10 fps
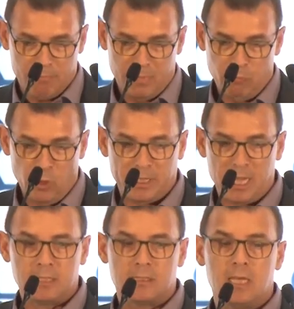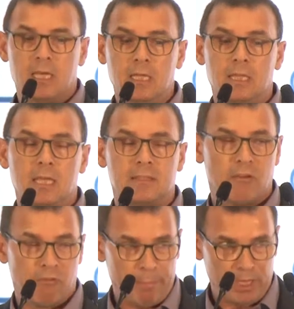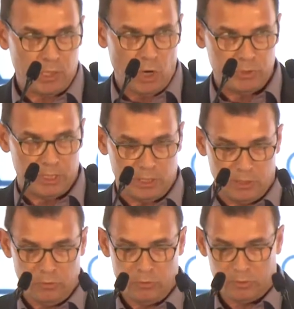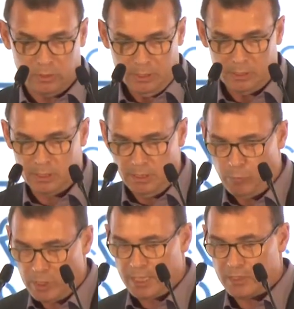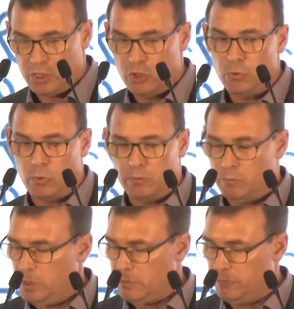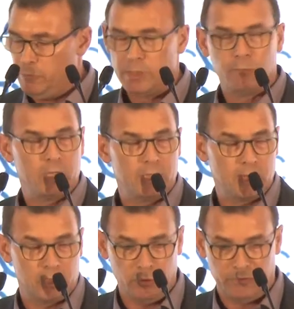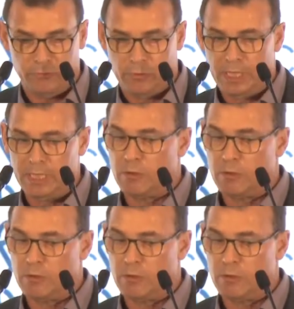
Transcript: But what does the, the ceramic coating do? What does it do? What, what, what is it good for? It